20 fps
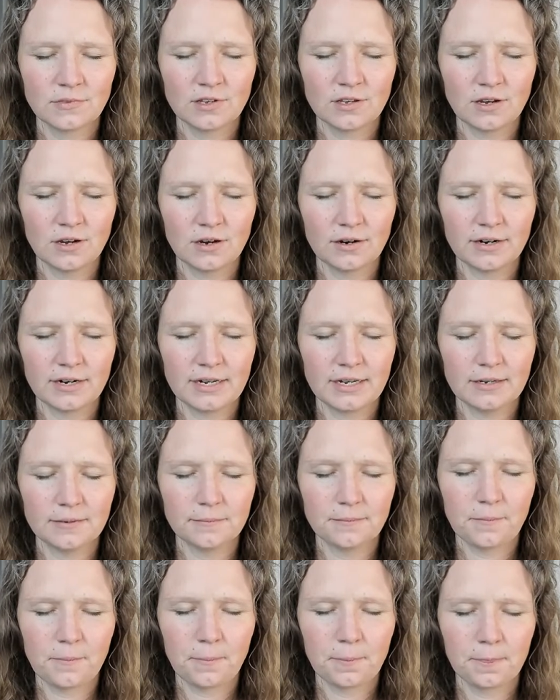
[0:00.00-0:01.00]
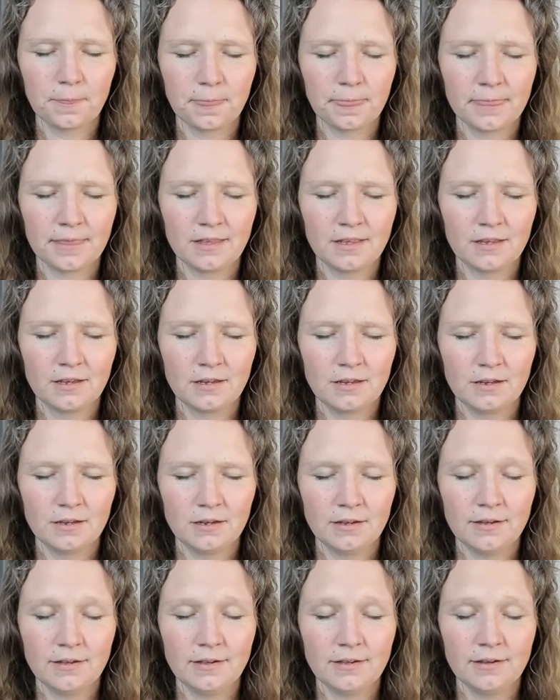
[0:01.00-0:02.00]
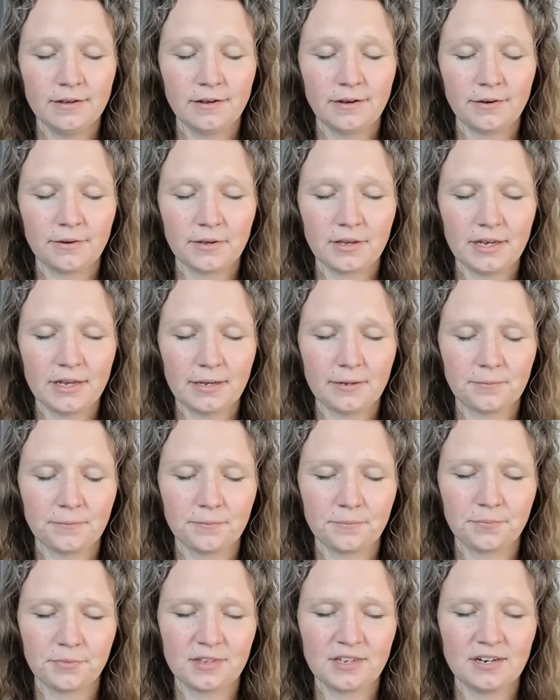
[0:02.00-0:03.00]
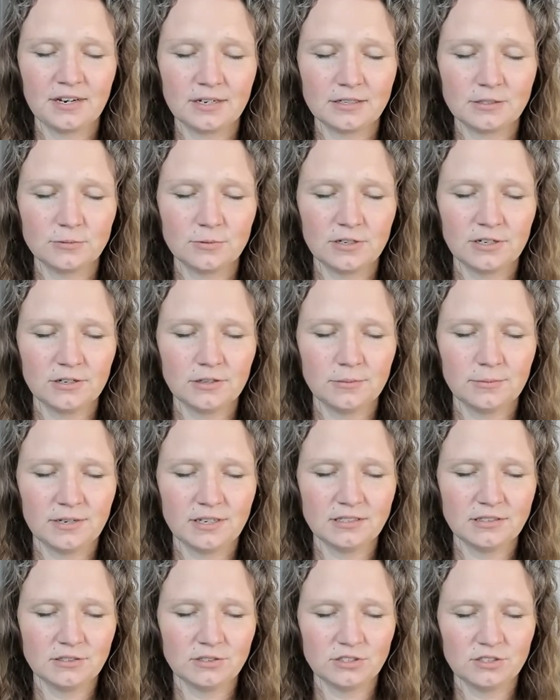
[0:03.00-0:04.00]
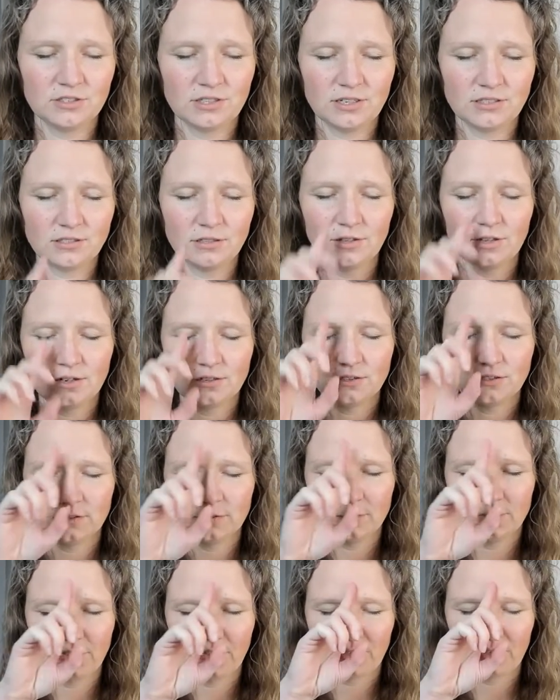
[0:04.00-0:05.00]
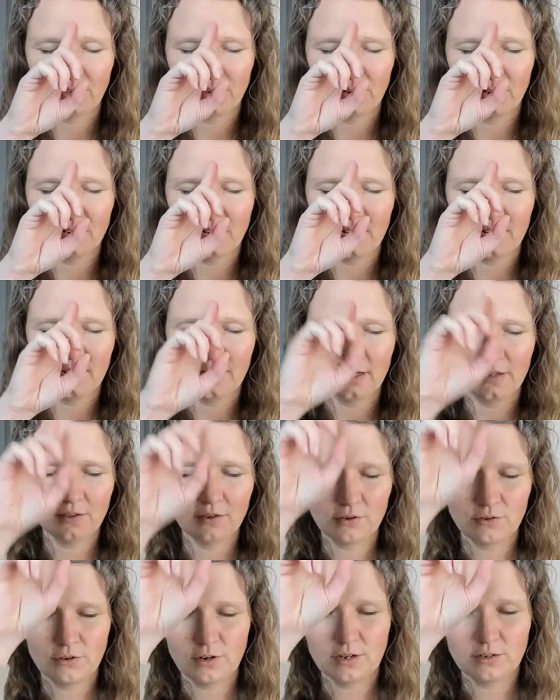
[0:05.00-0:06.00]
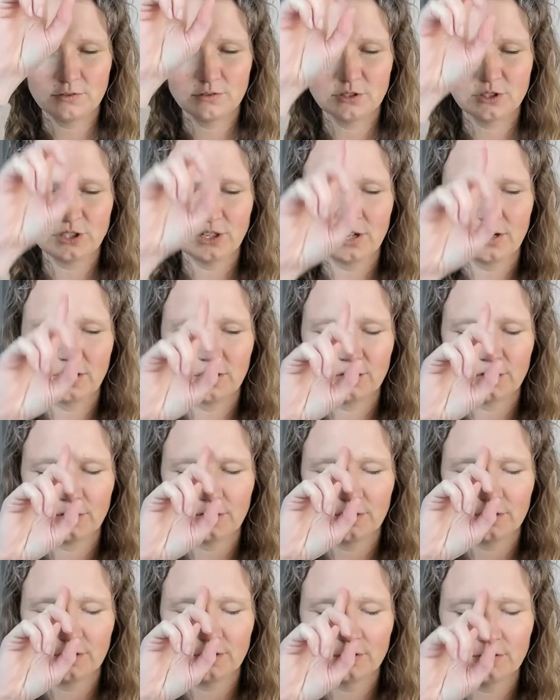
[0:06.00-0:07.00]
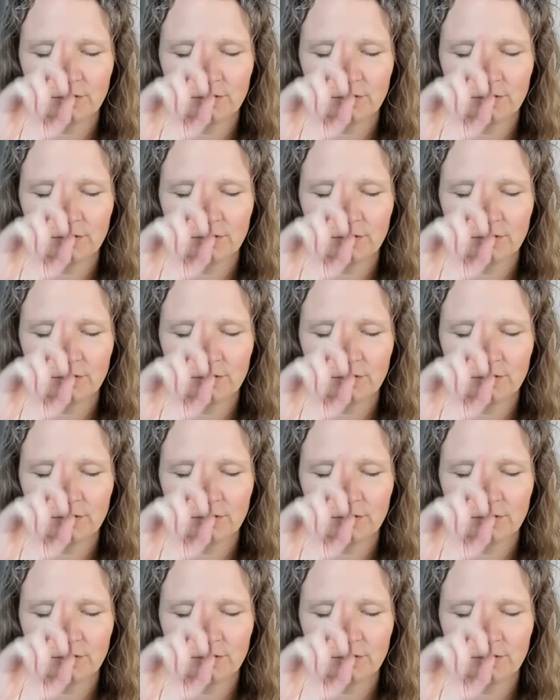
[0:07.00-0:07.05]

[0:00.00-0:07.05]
All right. Okay. The next part of the message, this has a lot to do with the third eye, the crown chakra.